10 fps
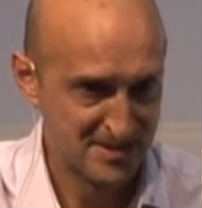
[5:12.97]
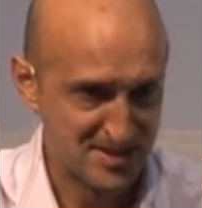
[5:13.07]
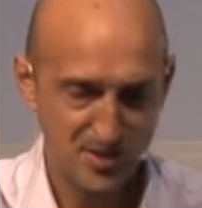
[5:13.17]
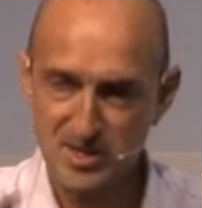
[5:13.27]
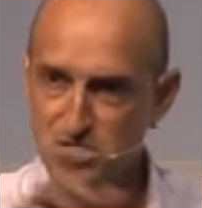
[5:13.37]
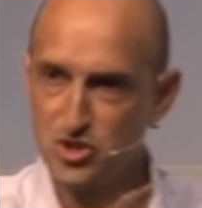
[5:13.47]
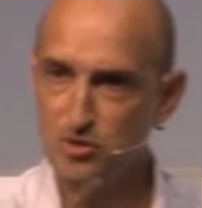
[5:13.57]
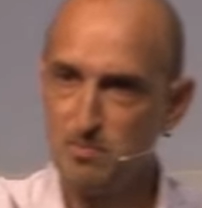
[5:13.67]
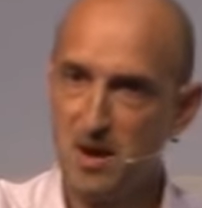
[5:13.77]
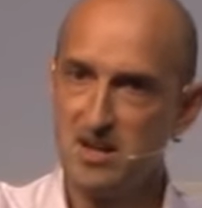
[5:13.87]
So when
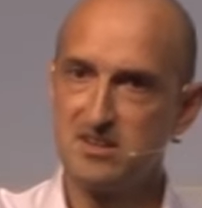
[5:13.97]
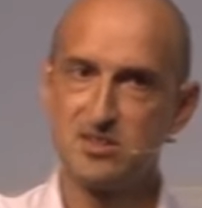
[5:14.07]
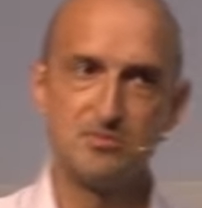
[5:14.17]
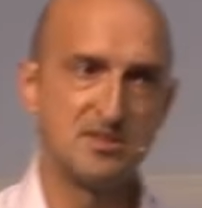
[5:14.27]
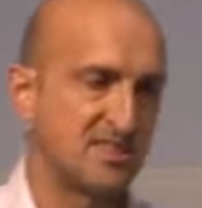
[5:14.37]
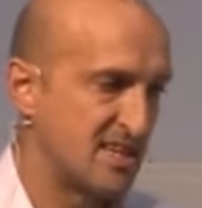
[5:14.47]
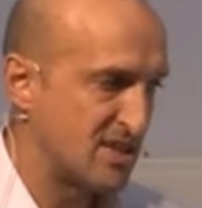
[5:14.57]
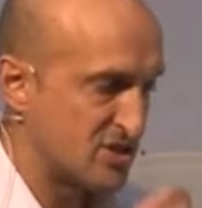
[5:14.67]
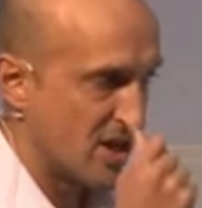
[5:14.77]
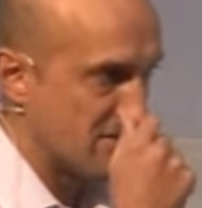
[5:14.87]
two pilots almost hit
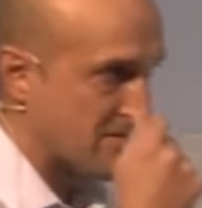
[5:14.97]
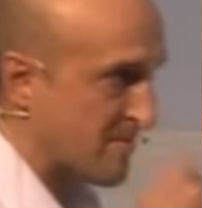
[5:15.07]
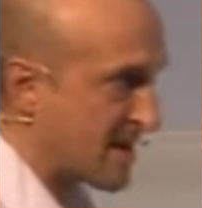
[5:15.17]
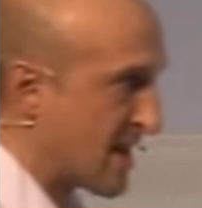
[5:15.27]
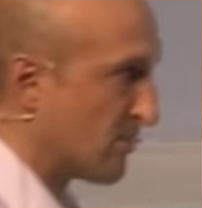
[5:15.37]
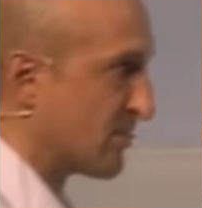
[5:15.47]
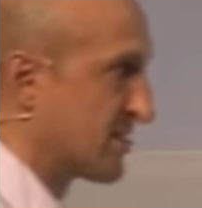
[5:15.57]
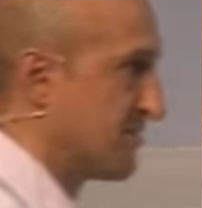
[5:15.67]
each other in midair, what's